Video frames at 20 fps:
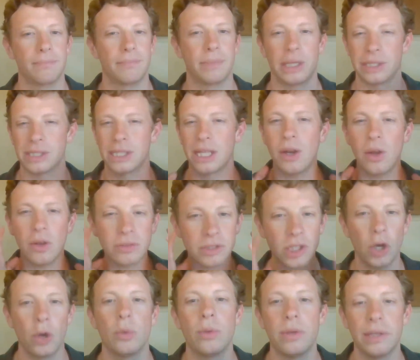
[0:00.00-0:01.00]
Because they're not
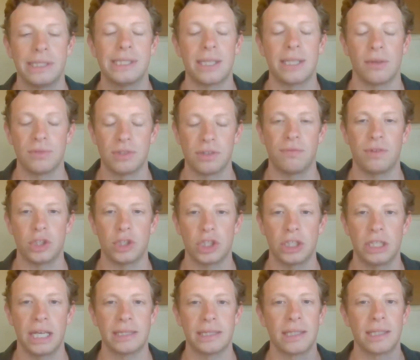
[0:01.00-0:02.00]
totally
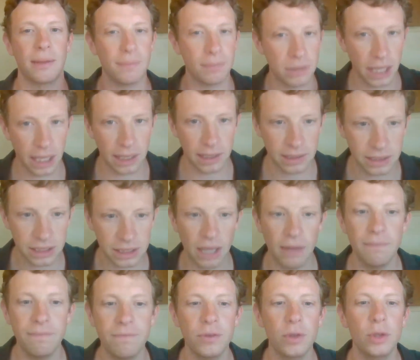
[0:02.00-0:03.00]
self-sufficient yet. They're getting
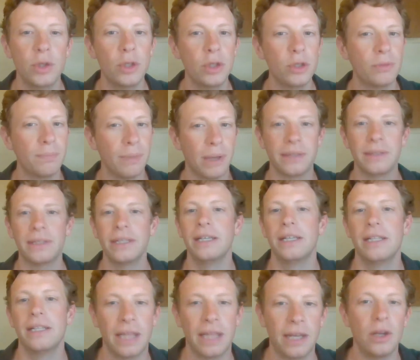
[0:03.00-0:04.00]
some food, but
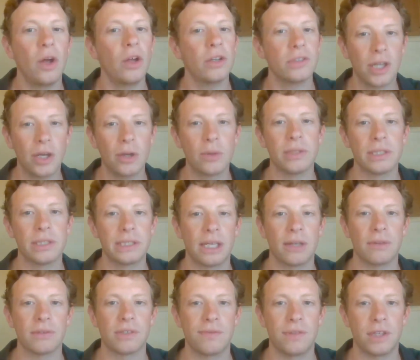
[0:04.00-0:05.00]
they're not totally
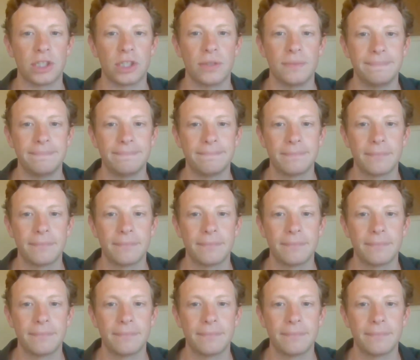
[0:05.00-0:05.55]
self-sufficient.